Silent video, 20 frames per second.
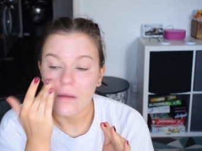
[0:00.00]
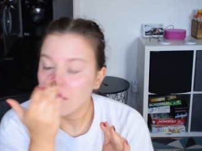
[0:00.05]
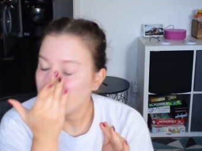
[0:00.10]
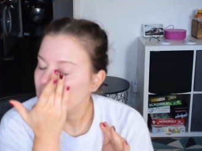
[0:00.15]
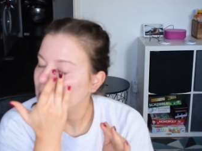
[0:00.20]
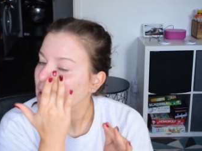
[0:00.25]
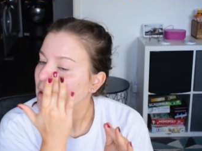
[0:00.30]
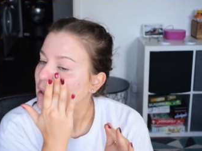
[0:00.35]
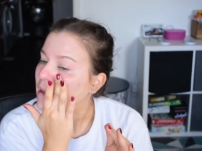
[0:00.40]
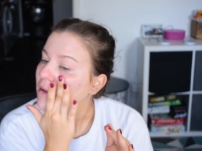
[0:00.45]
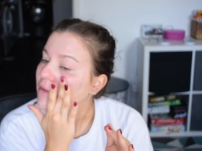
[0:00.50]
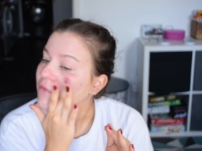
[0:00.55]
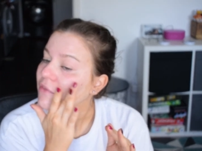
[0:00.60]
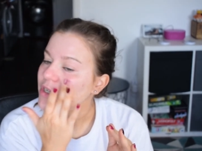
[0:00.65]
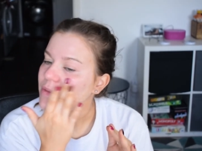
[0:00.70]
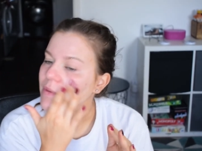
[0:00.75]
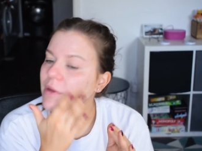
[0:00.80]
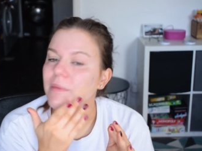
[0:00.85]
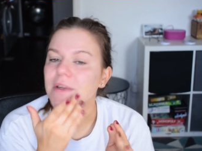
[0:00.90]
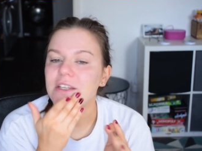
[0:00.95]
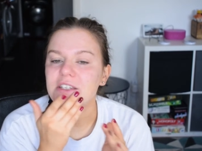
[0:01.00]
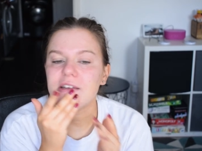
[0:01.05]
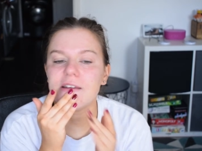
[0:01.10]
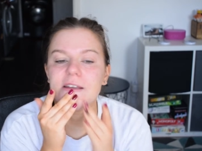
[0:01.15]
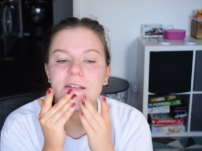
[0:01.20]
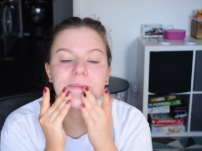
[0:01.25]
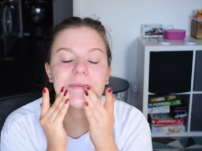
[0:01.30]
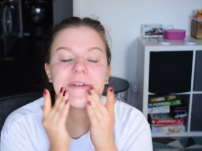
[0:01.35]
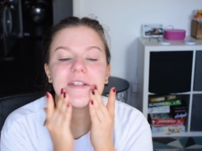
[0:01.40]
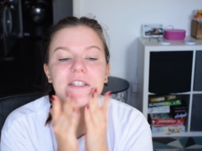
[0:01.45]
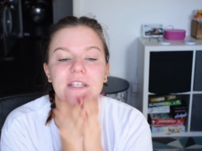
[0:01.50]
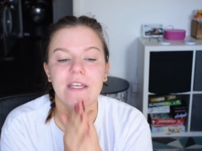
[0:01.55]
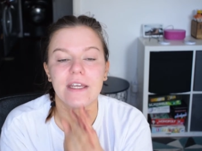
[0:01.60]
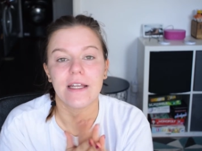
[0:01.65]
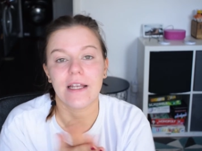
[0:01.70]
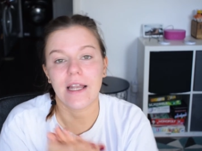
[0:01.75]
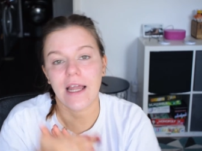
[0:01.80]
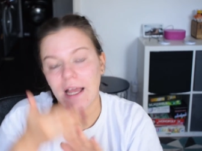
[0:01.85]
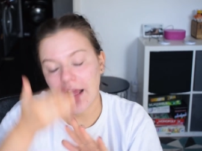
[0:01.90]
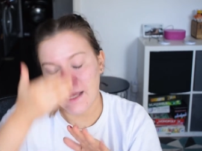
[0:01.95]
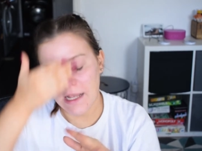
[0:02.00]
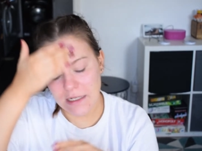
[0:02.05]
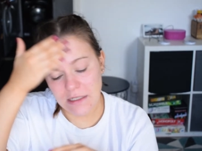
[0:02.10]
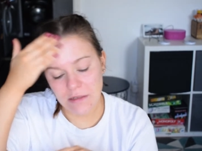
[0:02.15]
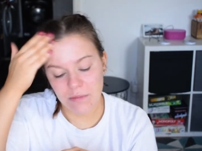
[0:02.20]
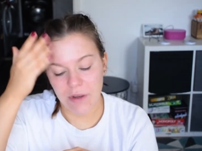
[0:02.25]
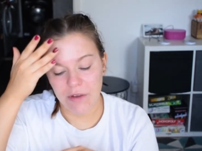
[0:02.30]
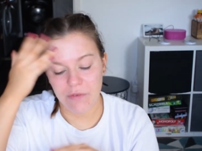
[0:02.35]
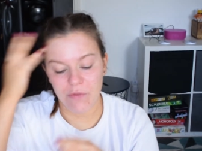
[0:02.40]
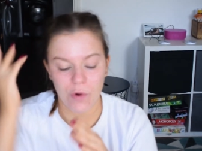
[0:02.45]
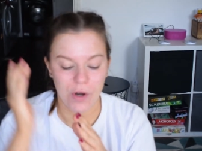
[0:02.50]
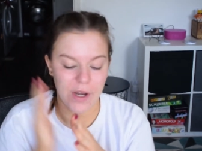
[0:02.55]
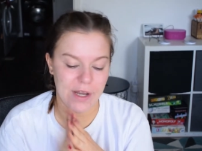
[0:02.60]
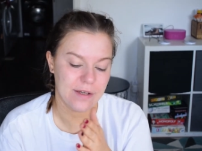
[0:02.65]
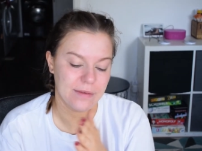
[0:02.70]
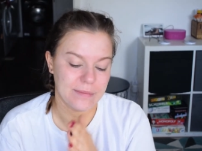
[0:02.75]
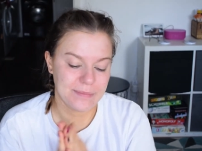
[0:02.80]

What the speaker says: the first bit of my cheeks, my chin and my forehead.